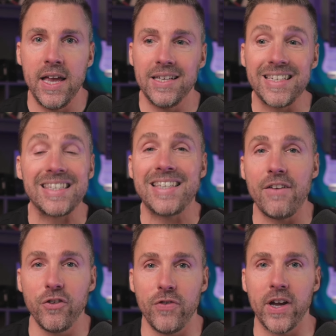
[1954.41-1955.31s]
is a
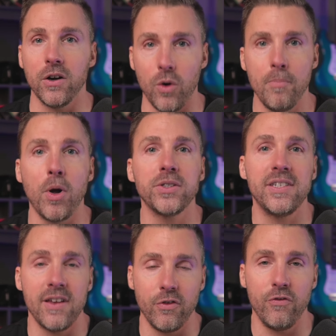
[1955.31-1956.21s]
7-figure or
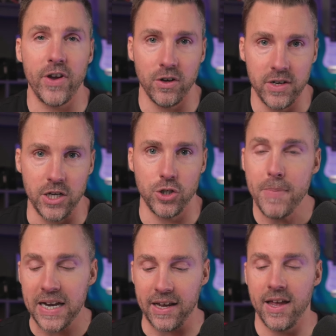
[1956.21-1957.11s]
multi-7-figure niche,
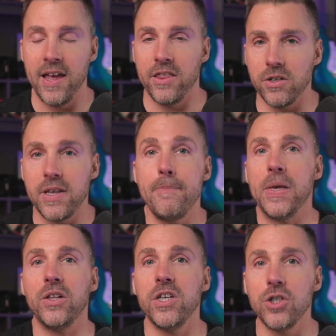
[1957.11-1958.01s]
meaning there's $1
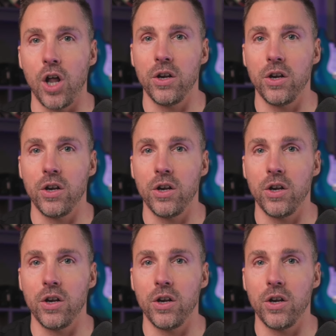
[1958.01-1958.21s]
million